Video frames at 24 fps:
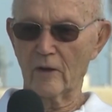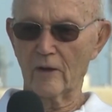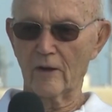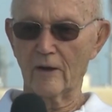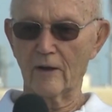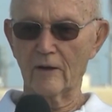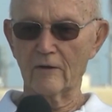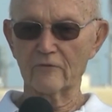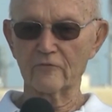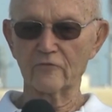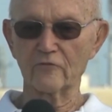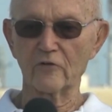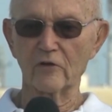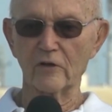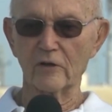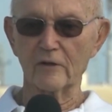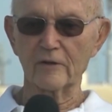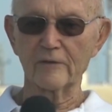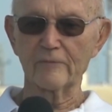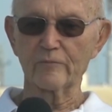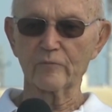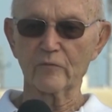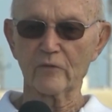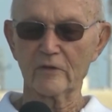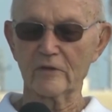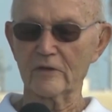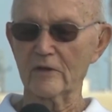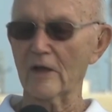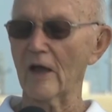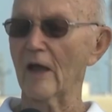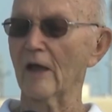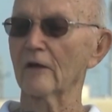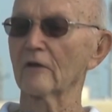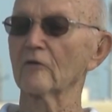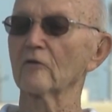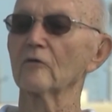of
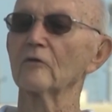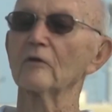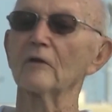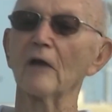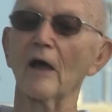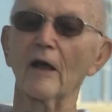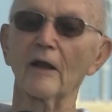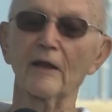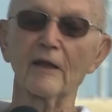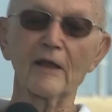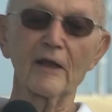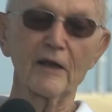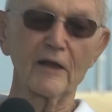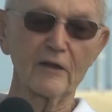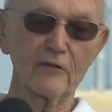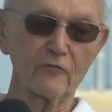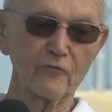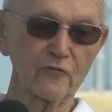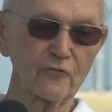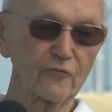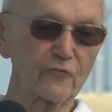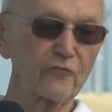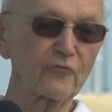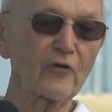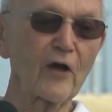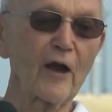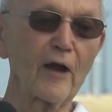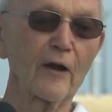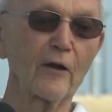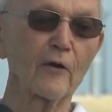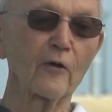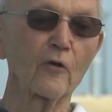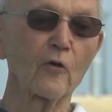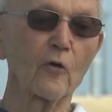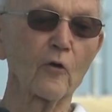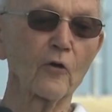not any
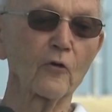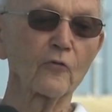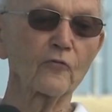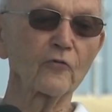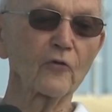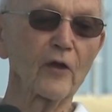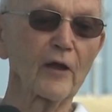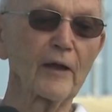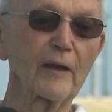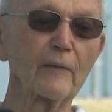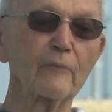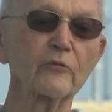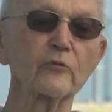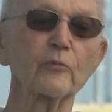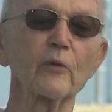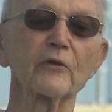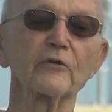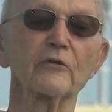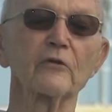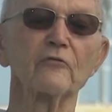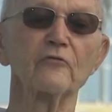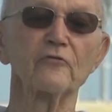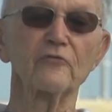fire or flames, but the